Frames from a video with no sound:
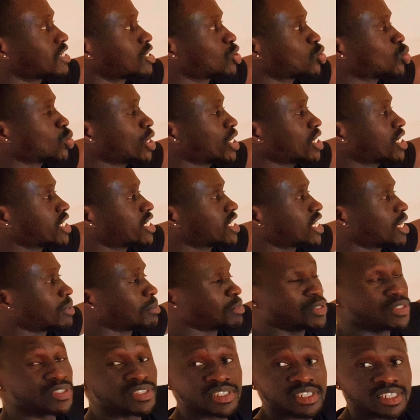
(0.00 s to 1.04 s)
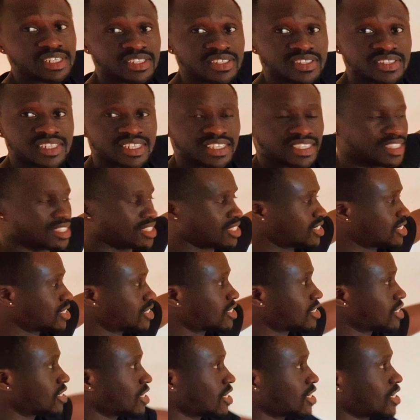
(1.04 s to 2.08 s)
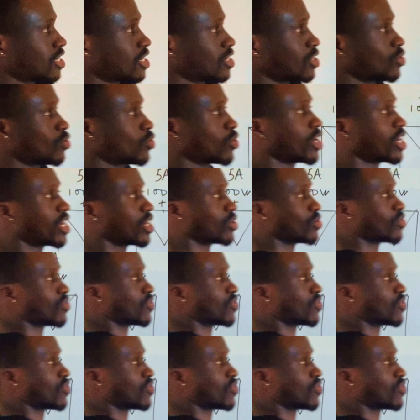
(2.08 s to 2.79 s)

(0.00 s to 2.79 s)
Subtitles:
20 times 6. Where you